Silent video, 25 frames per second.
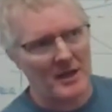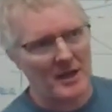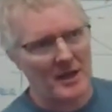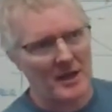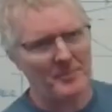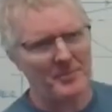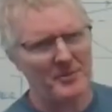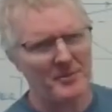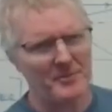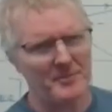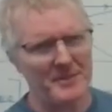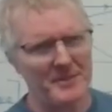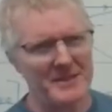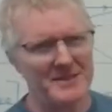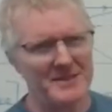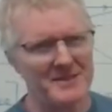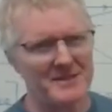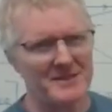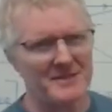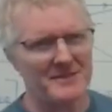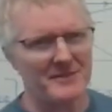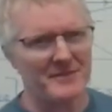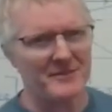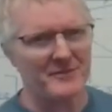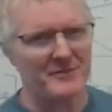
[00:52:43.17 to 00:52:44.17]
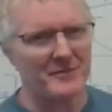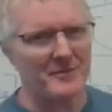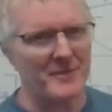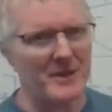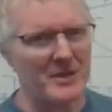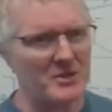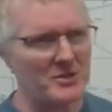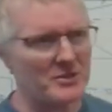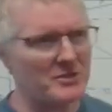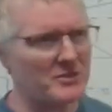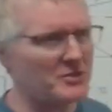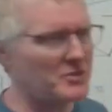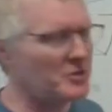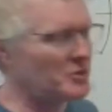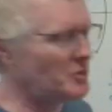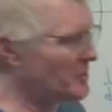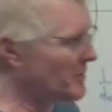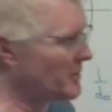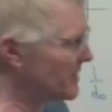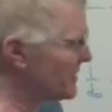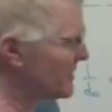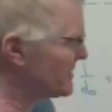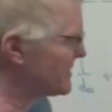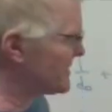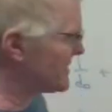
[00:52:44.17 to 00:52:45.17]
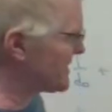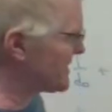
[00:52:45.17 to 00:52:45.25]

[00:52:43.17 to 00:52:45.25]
couple of pieces of information too, in the